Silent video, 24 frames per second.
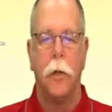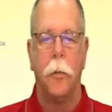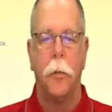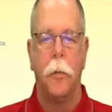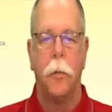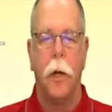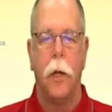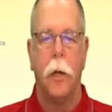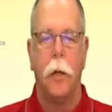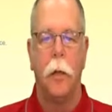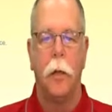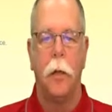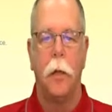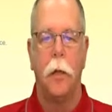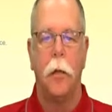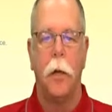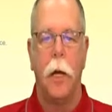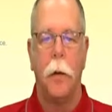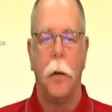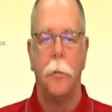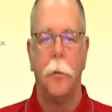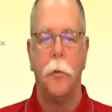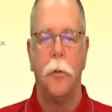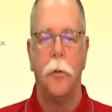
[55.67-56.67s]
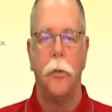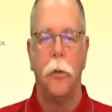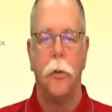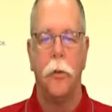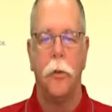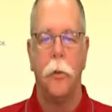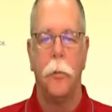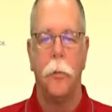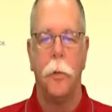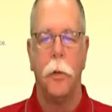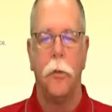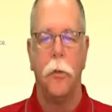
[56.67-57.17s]
depend on the type of
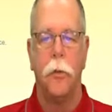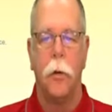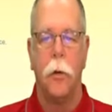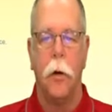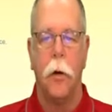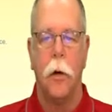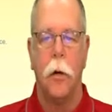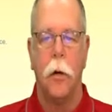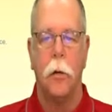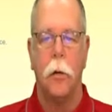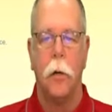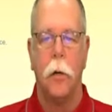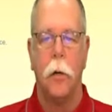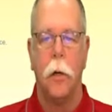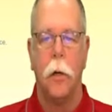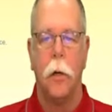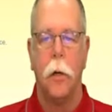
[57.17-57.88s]
system installed.